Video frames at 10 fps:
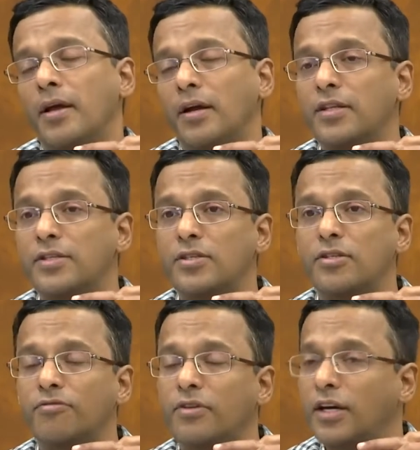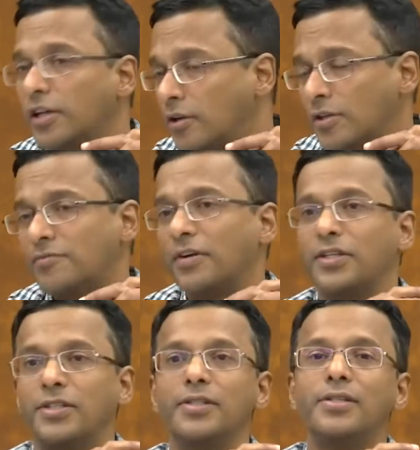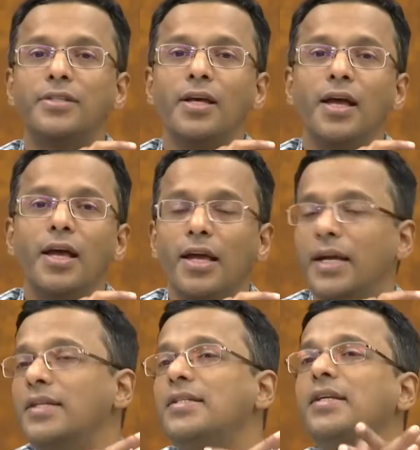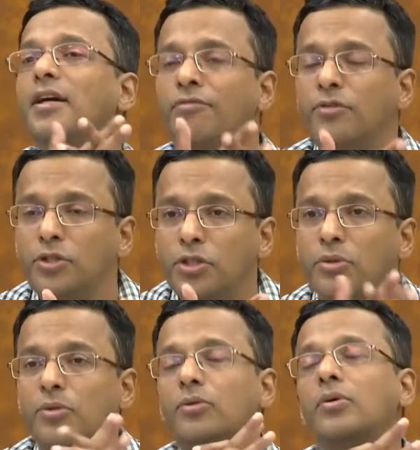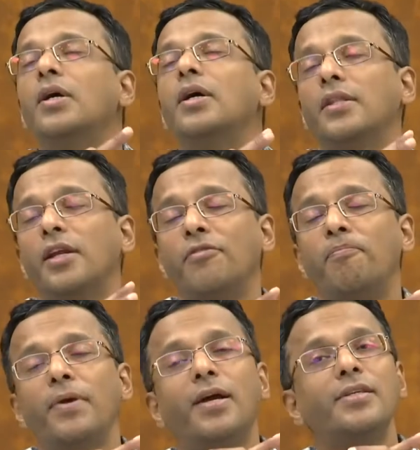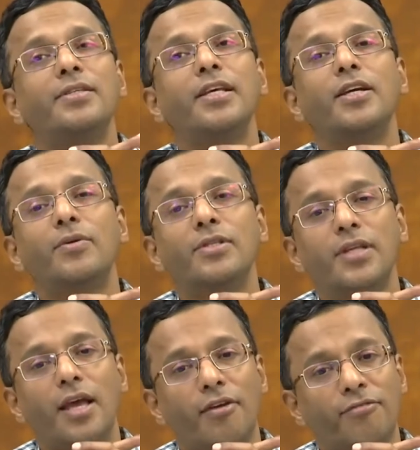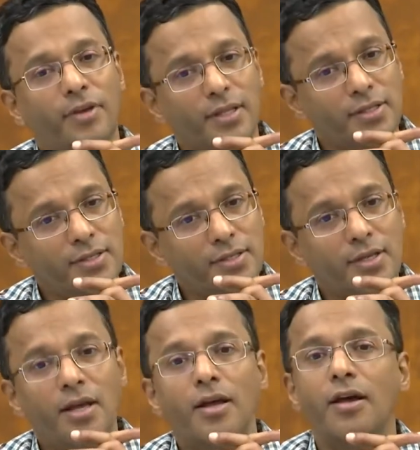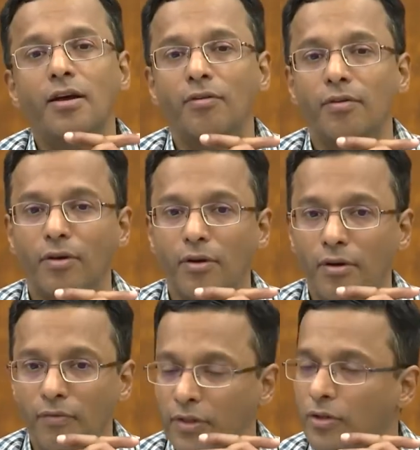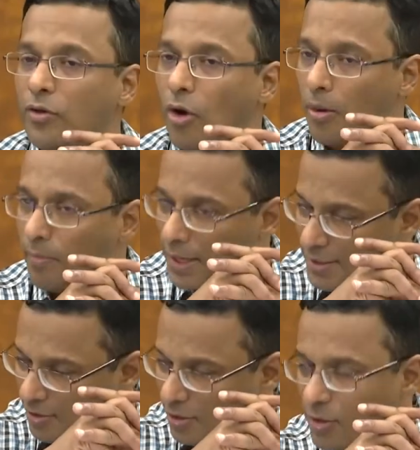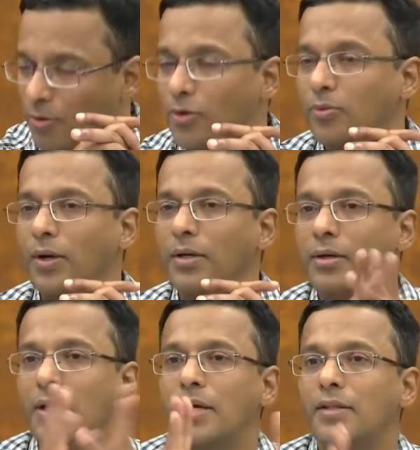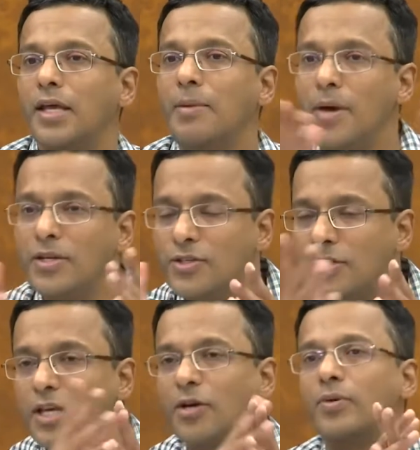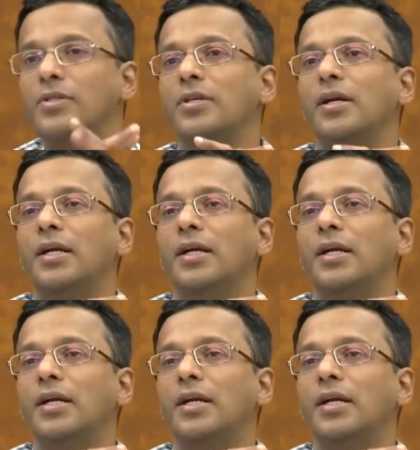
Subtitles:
consists of continuous functions, it is enough to show that if you pick a sequence fn's with norm less than or equal to 1, the image sequence